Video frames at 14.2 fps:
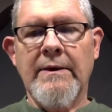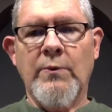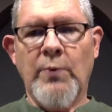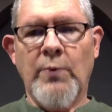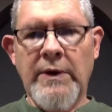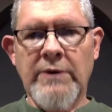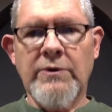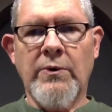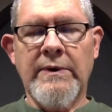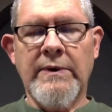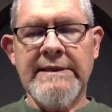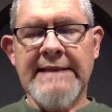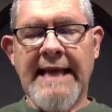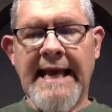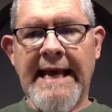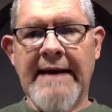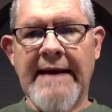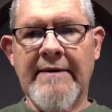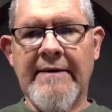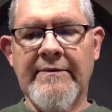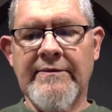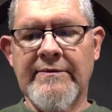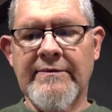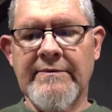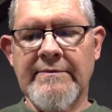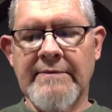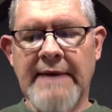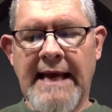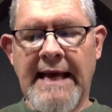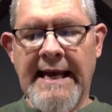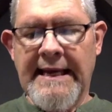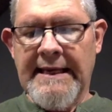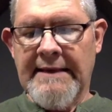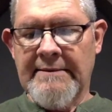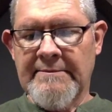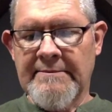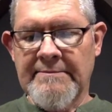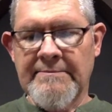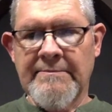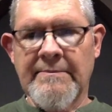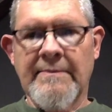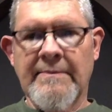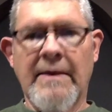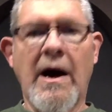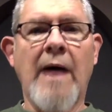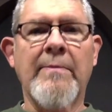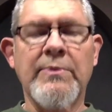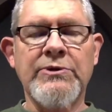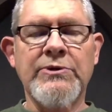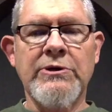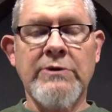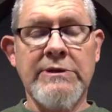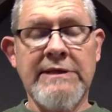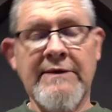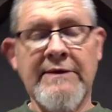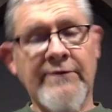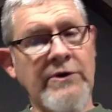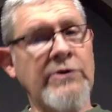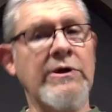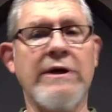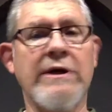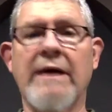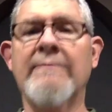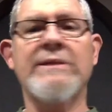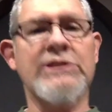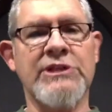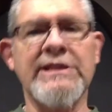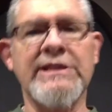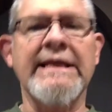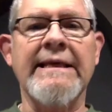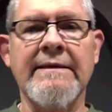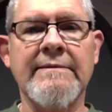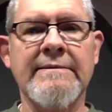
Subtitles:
we are going to have an opportunity for you to come and see.